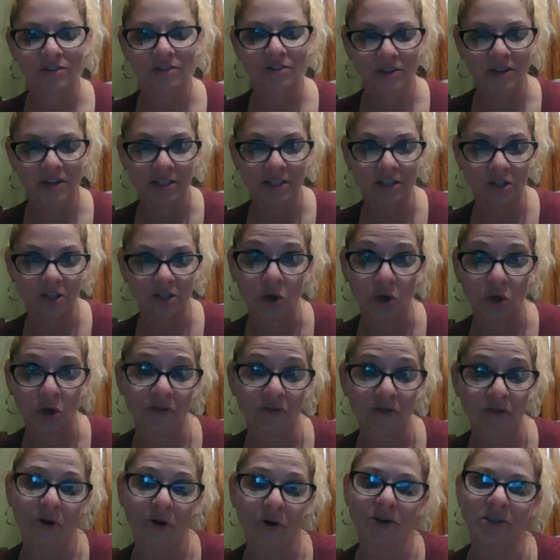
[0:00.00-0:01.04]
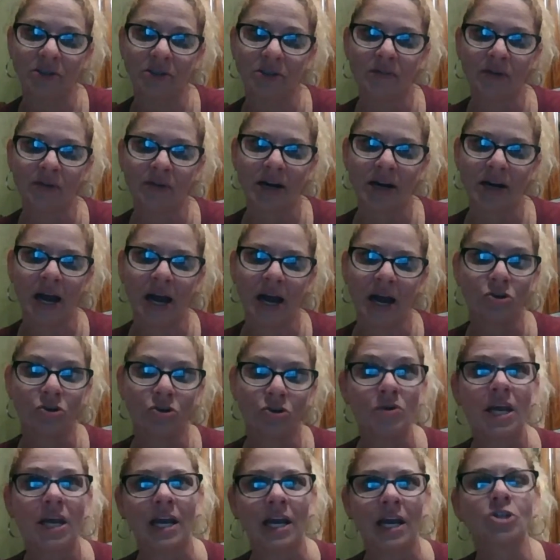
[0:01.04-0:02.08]
this is what you're focused on right now. You
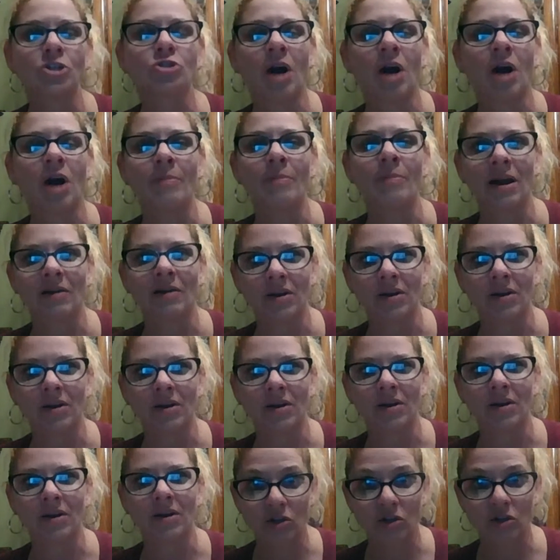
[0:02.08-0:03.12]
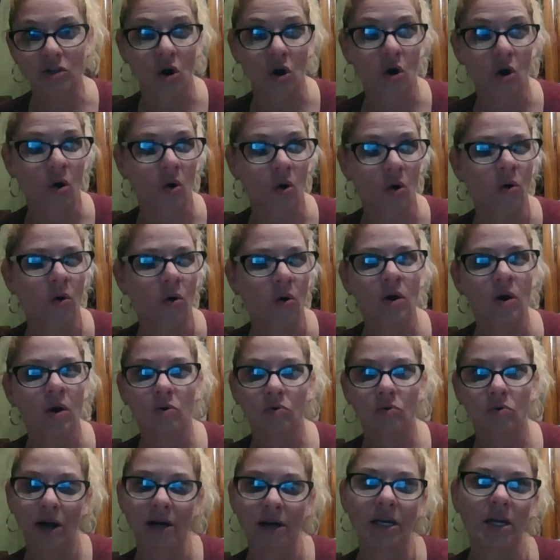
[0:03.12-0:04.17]
can't drop everything to go
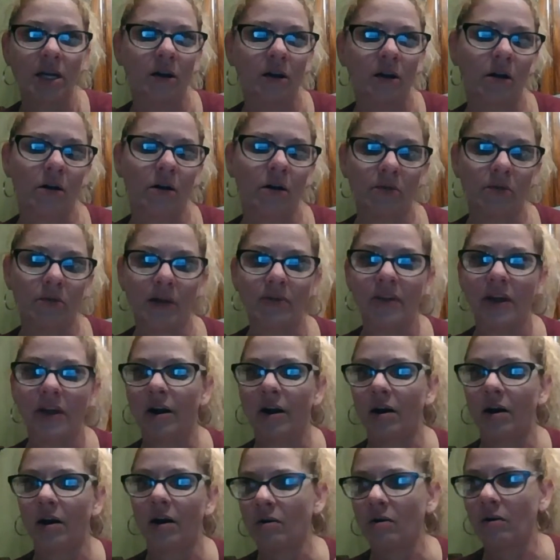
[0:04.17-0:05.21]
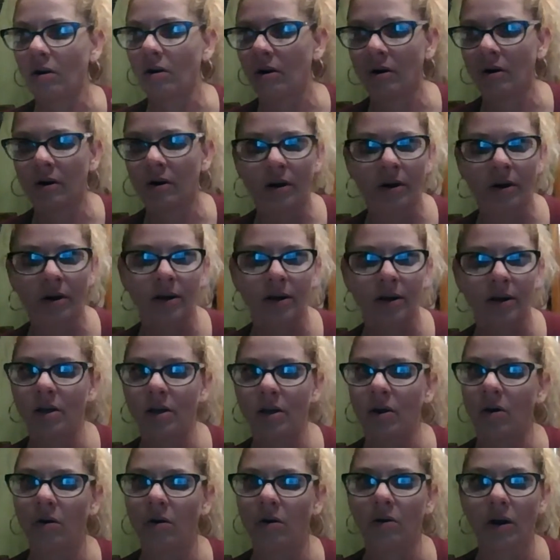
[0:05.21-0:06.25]
run here or run there or, you
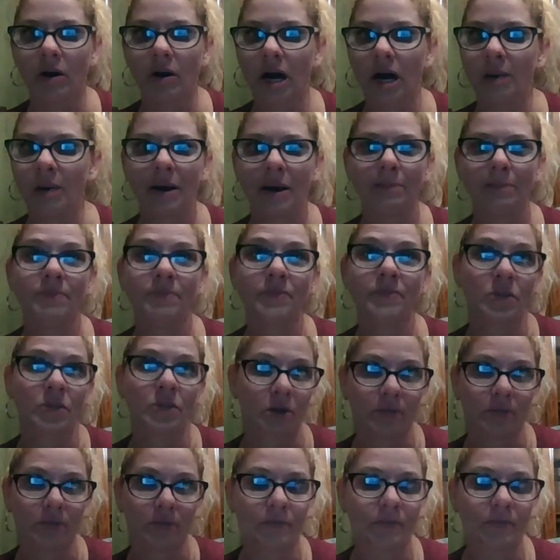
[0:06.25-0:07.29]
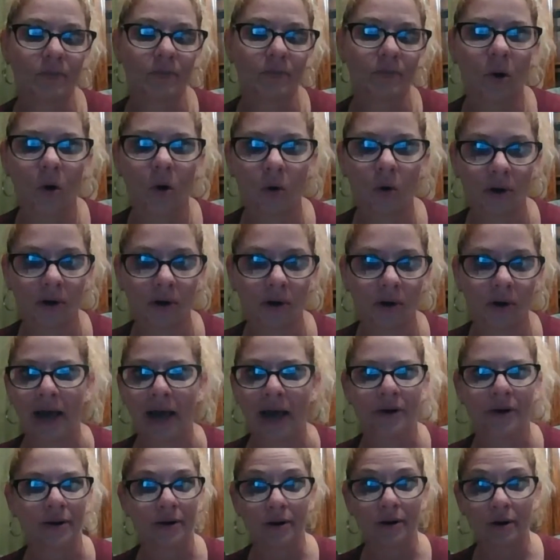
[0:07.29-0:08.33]
know, come up to hold a
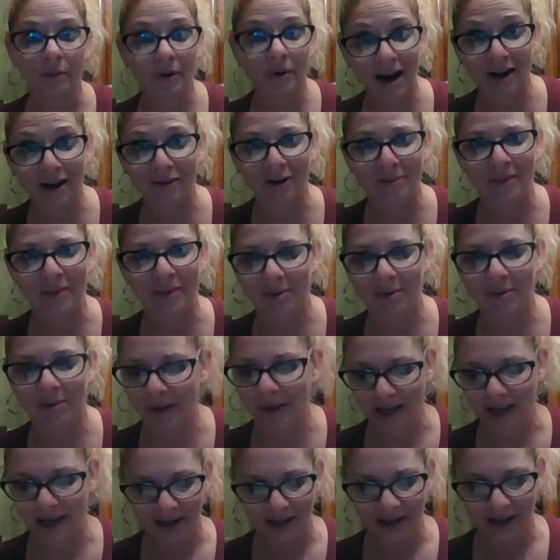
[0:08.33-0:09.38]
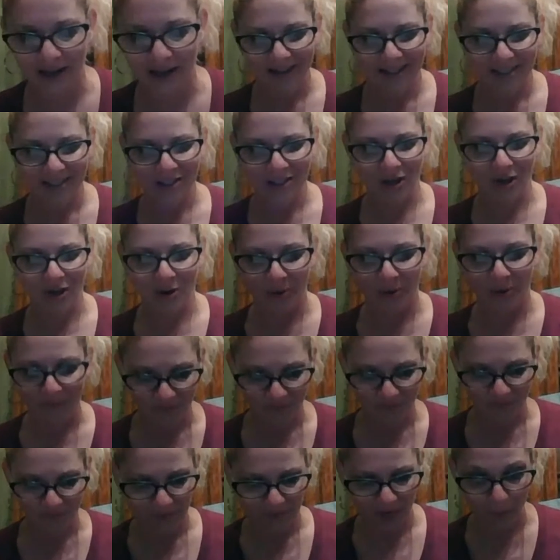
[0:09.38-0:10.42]
ladder or whatever it might be. So
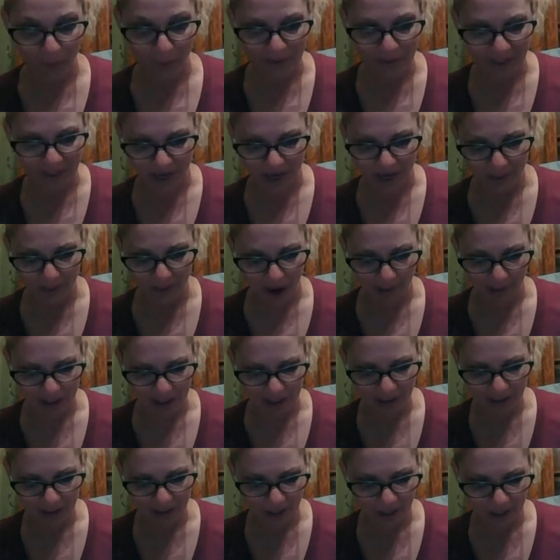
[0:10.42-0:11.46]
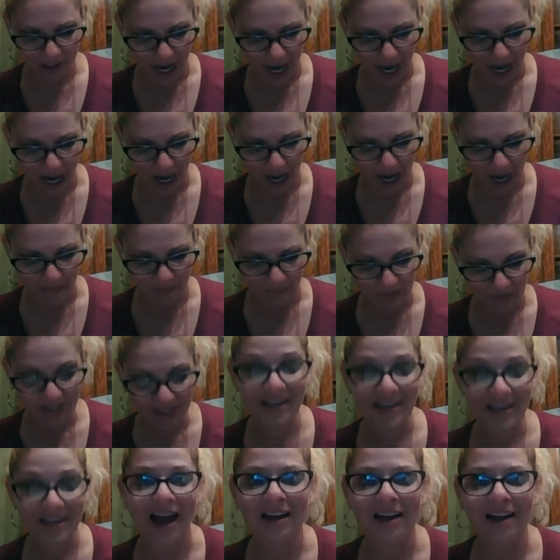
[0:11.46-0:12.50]
I'm almost done, I promise. Um,
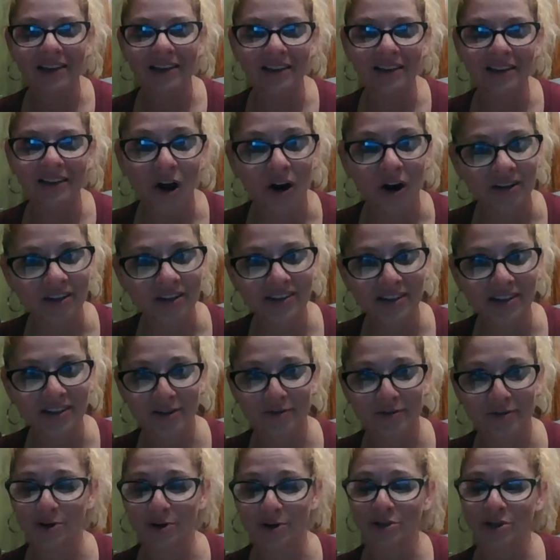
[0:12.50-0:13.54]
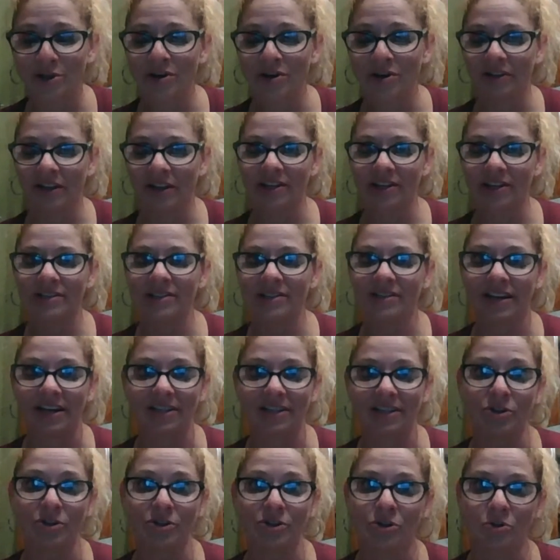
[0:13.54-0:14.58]
tackling the hardest thing first on your list.
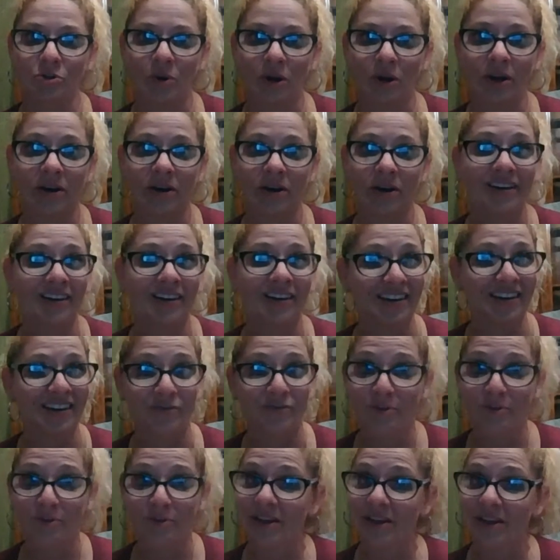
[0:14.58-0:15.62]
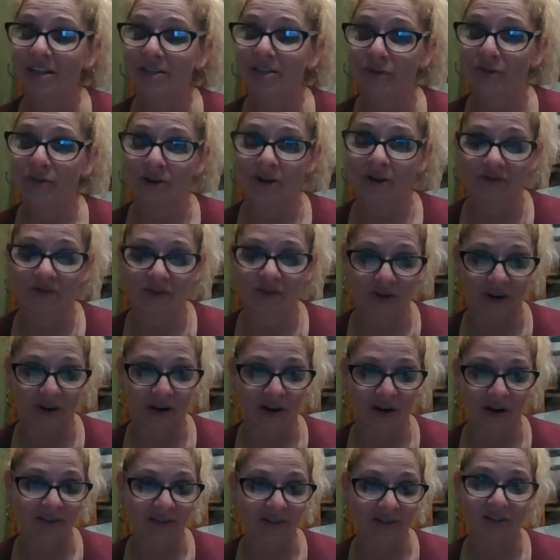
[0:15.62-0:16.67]
That's a huge one. For me, that's follow up phone
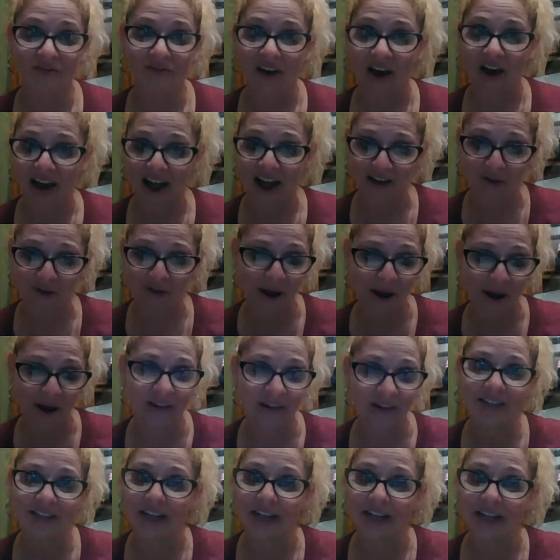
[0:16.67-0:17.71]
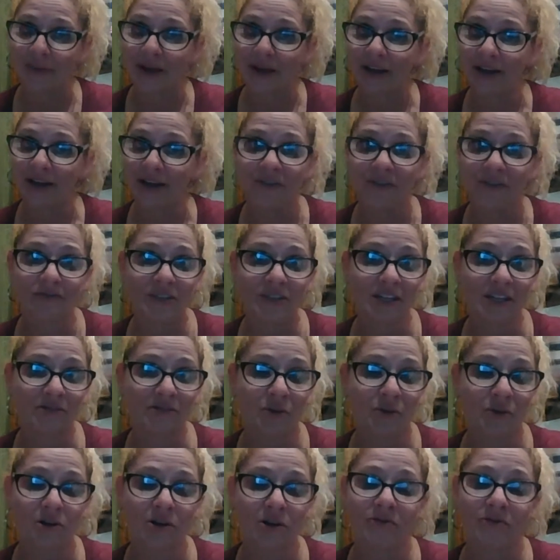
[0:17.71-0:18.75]
calls. If I have on my list, I'm making 15
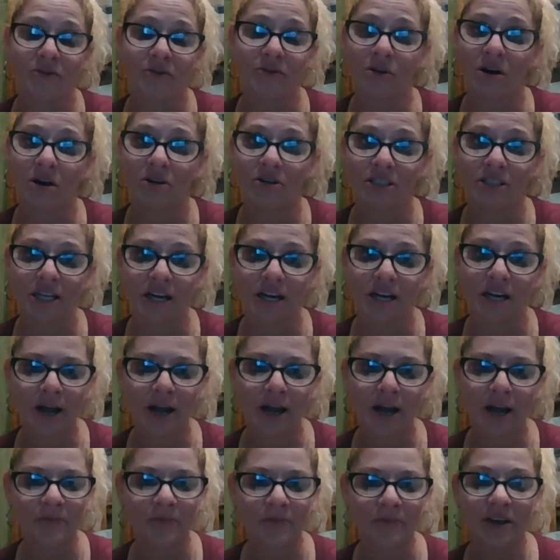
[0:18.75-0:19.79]
follow up phone calls today,